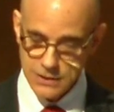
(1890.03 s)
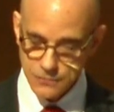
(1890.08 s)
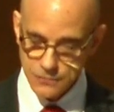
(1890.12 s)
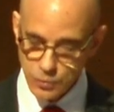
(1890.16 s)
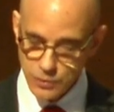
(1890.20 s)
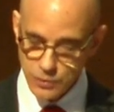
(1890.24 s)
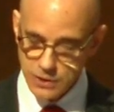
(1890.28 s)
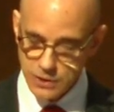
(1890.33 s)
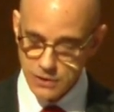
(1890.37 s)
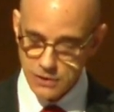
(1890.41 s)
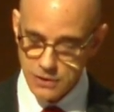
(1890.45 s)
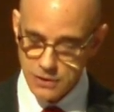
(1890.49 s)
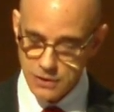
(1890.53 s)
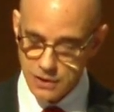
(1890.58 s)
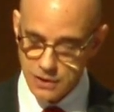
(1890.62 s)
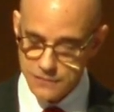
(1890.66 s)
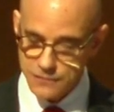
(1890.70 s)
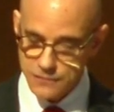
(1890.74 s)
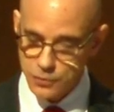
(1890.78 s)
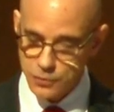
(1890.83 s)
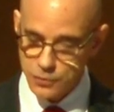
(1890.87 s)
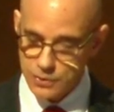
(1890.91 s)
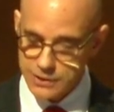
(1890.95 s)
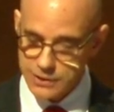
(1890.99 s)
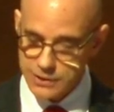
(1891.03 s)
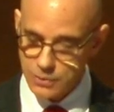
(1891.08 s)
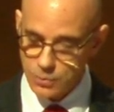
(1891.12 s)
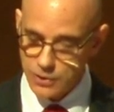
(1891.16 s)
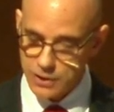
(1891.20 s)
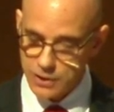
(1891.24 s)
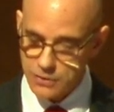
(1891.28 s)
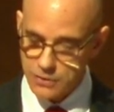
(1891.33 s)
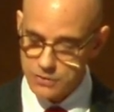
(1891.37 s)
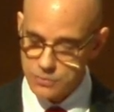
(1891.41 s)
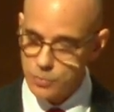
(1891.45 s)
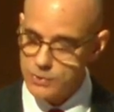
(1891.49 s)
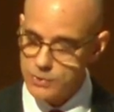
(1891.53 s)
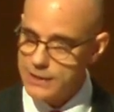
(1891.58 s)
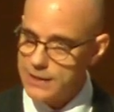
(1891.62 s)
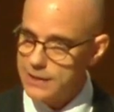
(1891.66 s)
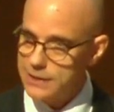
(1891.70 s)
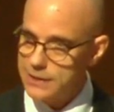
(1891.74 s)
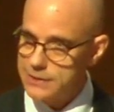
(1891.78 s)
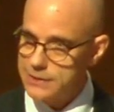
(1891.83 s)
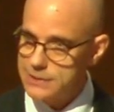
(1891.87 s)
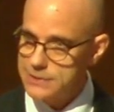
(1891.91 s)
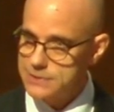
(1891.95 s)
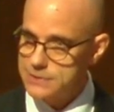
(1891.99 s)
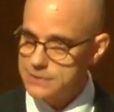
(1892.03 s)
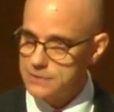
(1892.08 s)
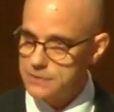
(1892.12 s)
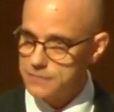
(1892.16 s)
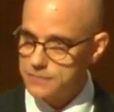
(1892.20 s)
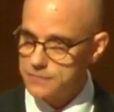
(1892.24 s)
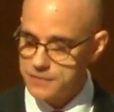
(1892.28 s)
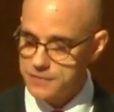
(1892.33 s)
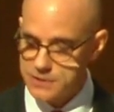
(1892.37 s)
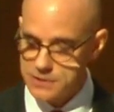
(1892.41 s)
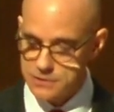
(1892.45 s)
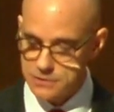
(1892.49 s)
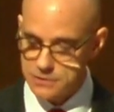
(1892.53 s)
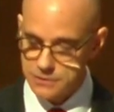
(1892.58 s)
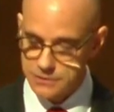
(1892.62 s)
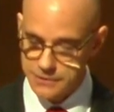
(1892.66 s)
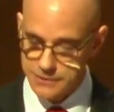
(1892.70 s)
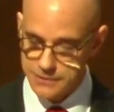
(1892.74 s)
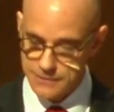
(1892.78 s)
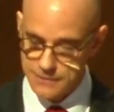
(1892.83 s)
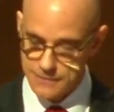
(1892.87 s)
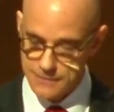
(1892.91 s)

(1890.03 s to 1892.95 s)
we are not fully aware of the realities in the field.